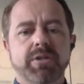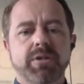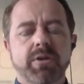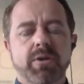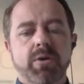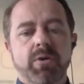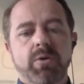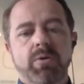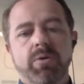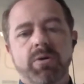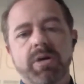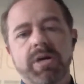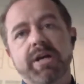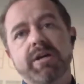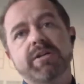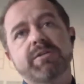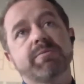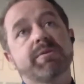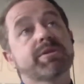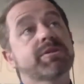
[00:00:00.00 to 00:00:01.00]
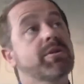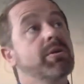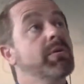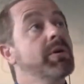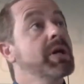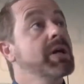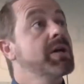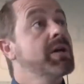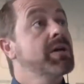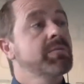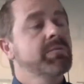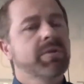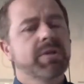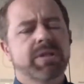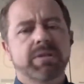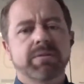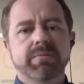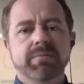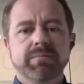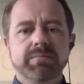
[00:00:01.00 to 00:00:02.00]
Or here's what's going on with,
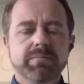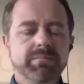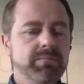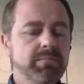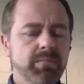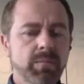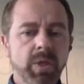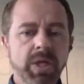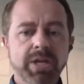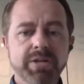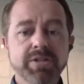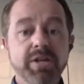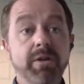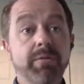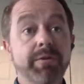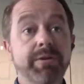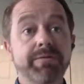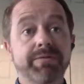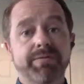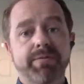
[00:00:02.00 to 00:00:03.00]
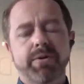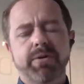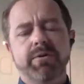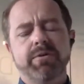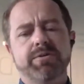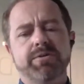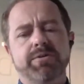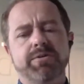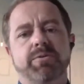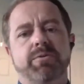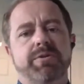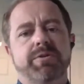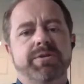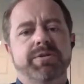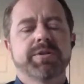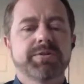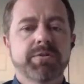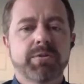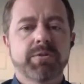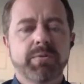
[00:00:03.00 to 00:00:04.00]
here's our referral sources
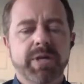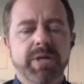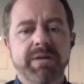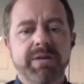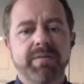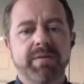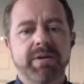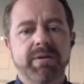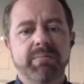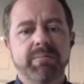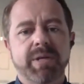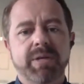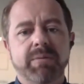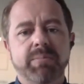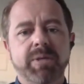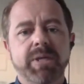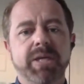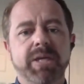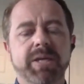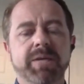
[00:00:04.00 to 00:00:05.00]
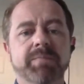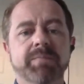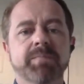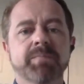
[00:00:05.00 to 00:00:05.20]
or whatever it may be.